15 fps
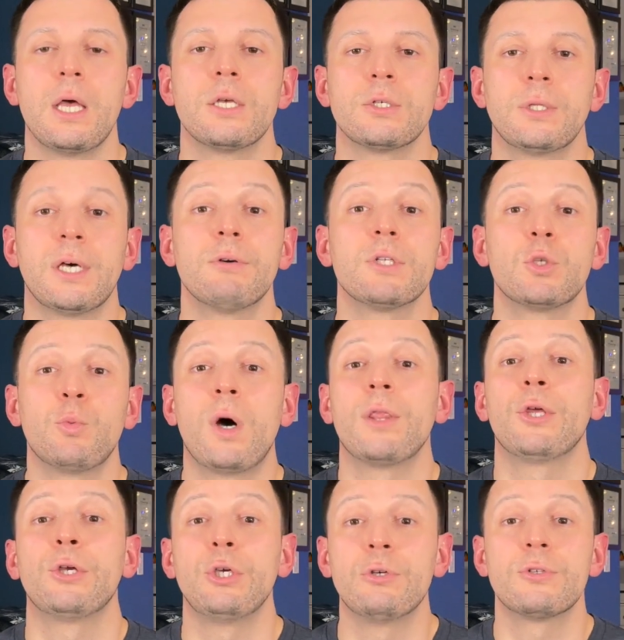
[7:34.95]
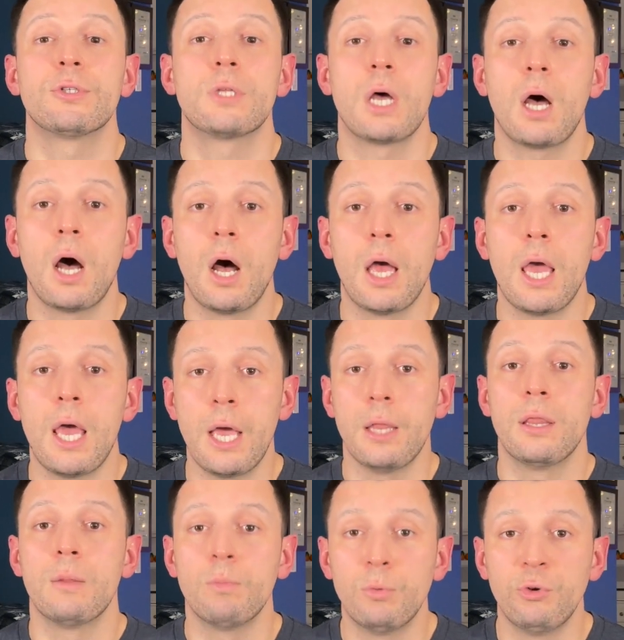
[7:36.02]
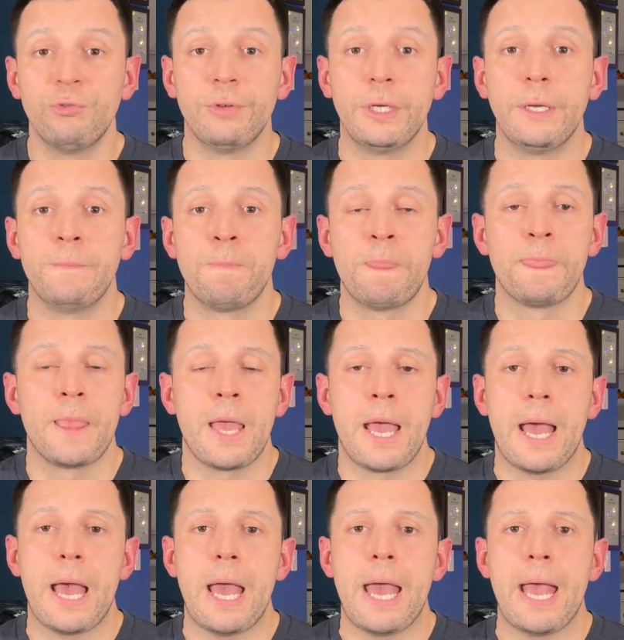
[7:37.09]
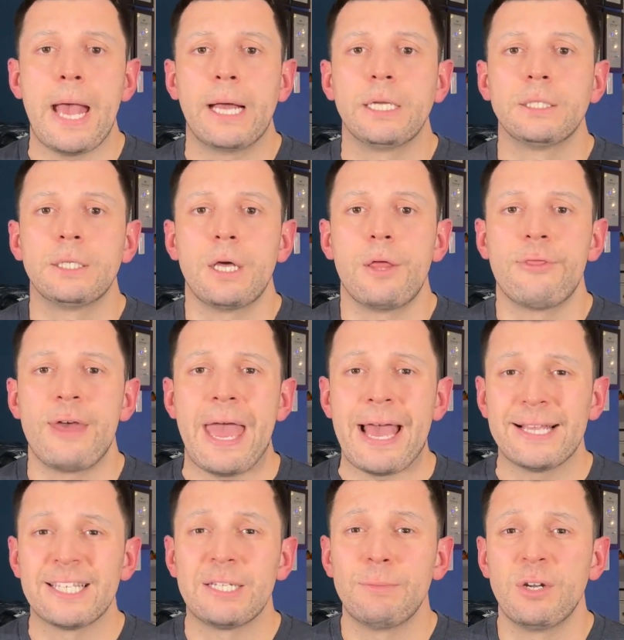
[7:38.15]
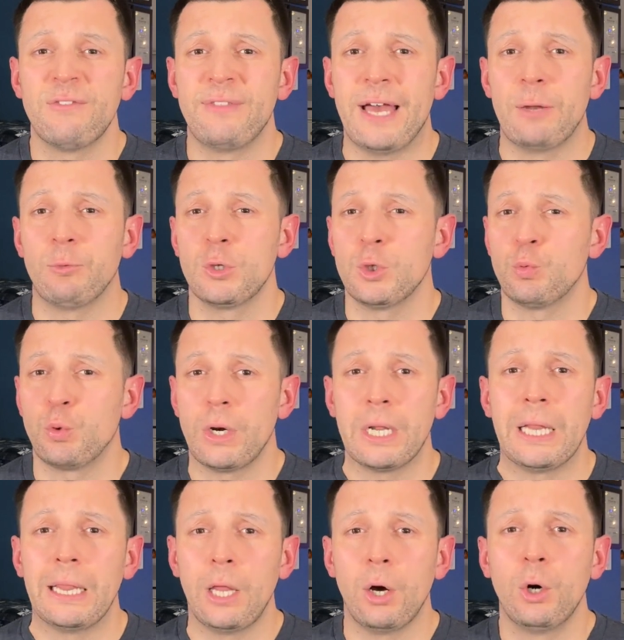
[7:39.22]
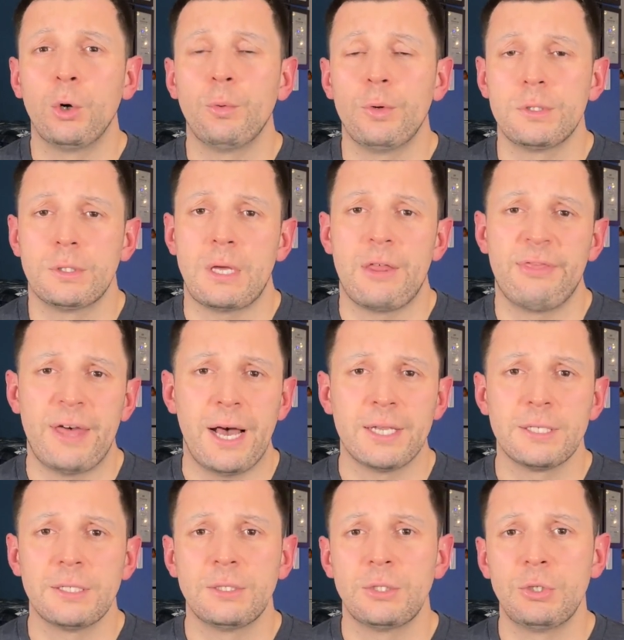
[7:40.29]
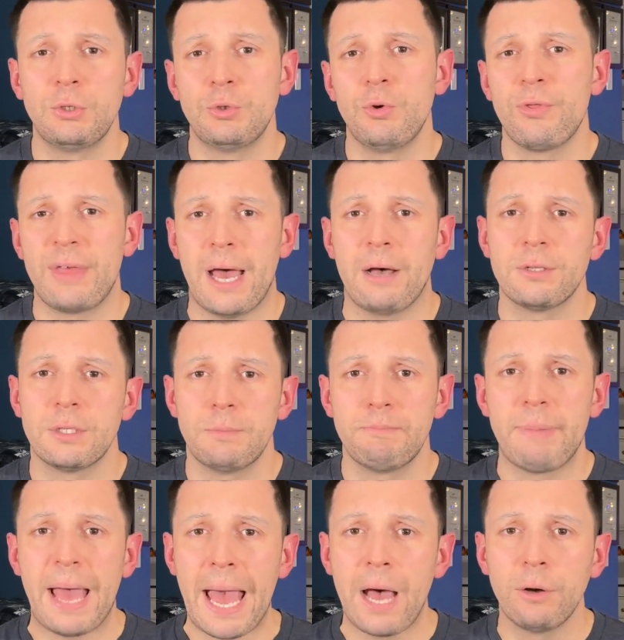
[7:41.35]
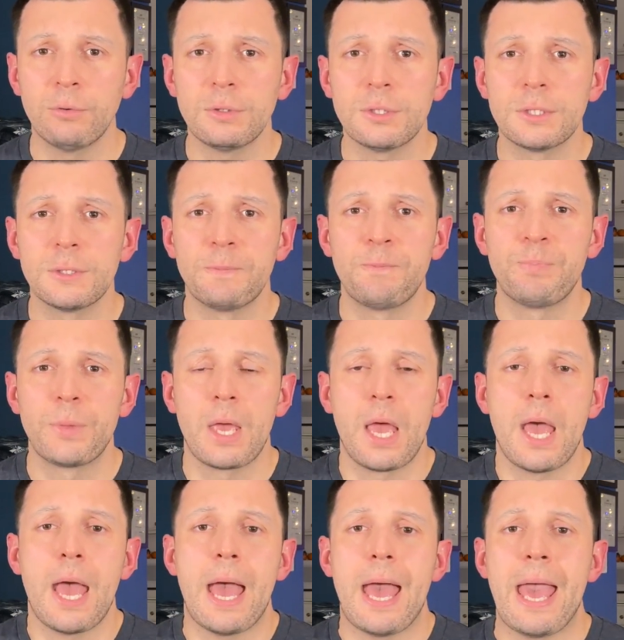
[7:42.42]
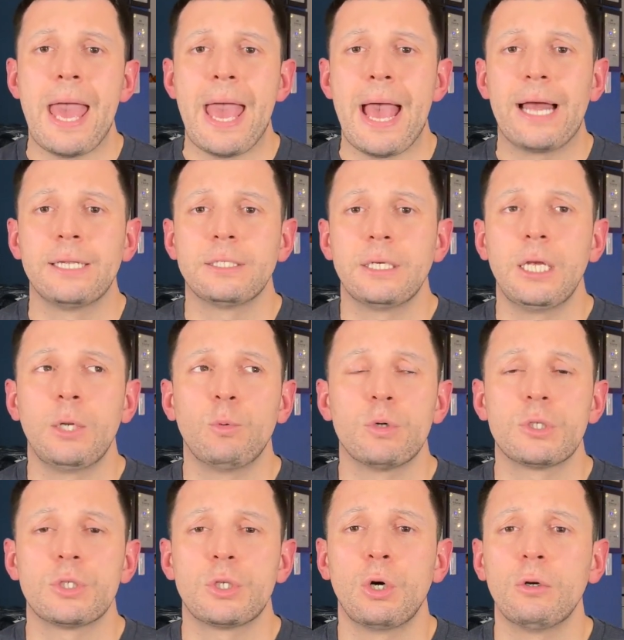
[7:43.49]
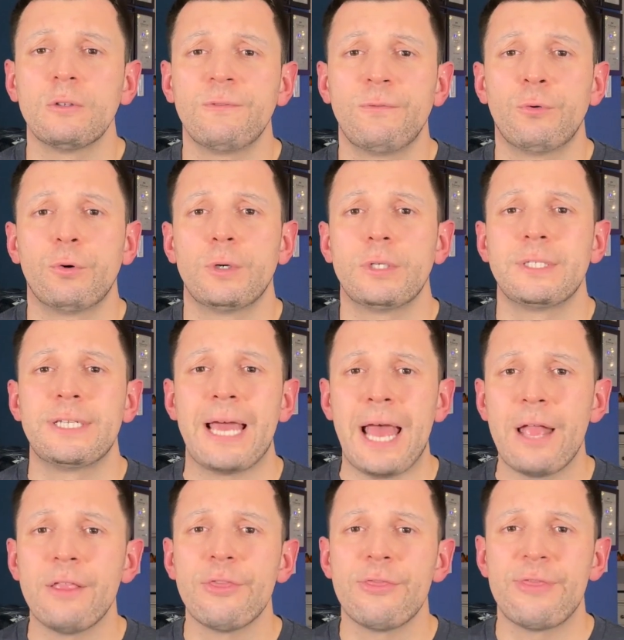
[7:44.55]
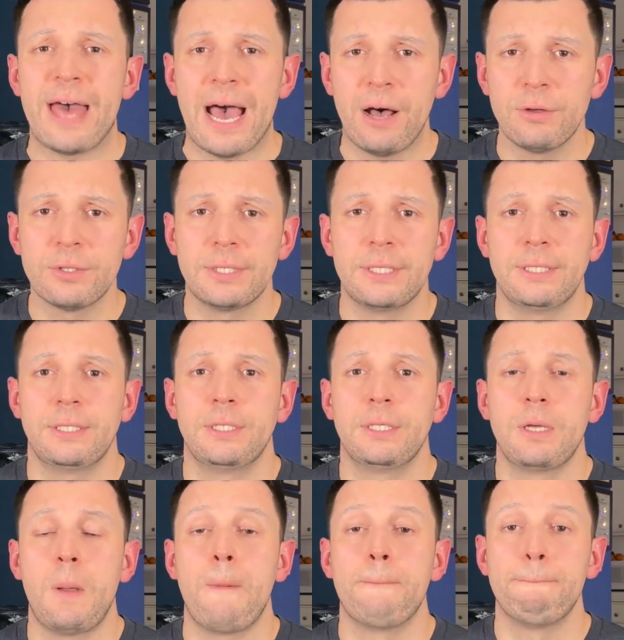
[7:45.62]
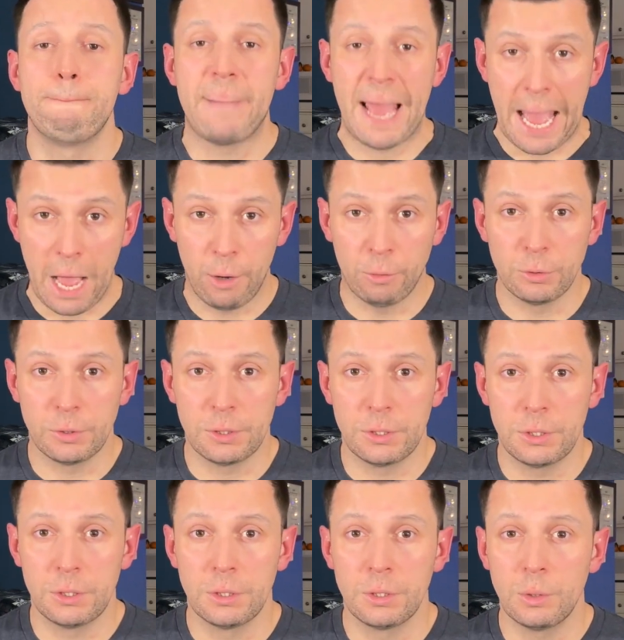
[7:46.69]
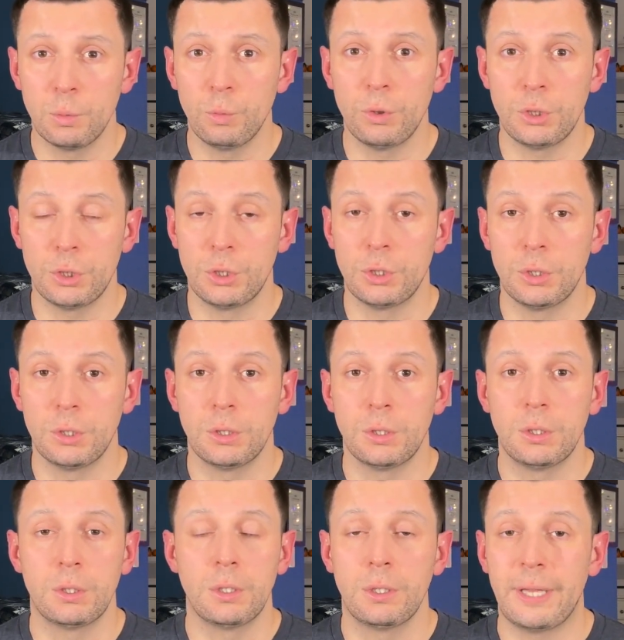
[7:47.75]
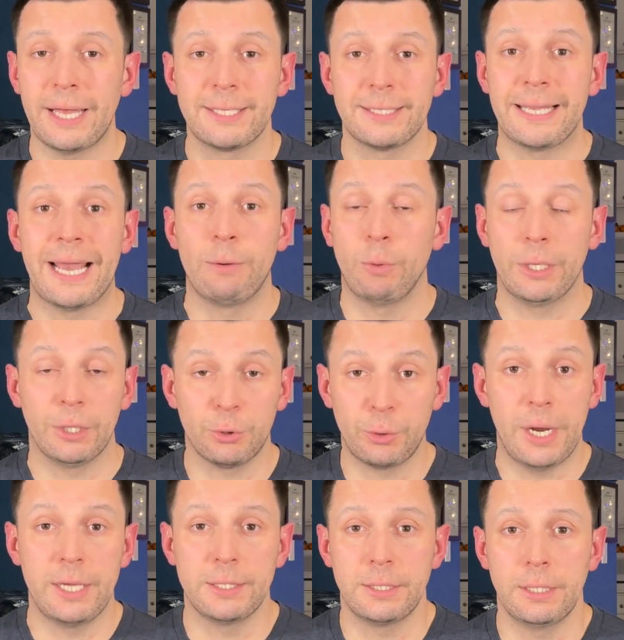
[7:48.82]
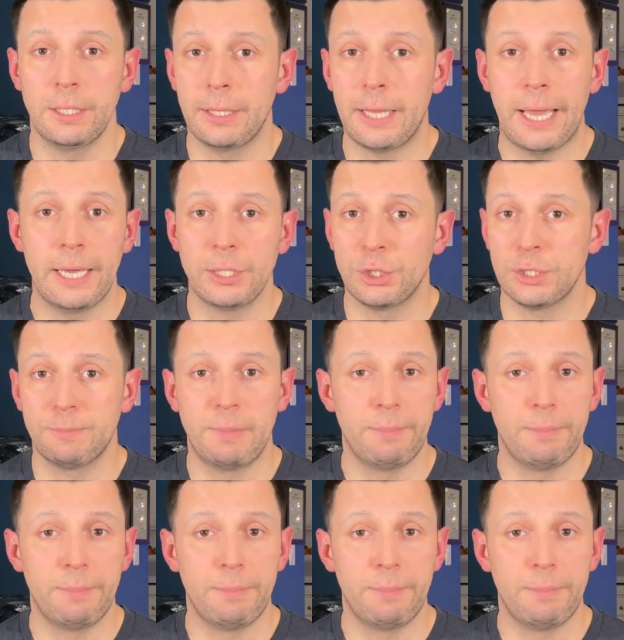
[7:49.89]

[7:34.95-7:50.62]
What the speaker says: So that was the one they used in the movie. And the estimate of that was really low, was 1,000 to 2,000 pounds. And it was sold for 10,000 pounds, which that sign went crazy. That it just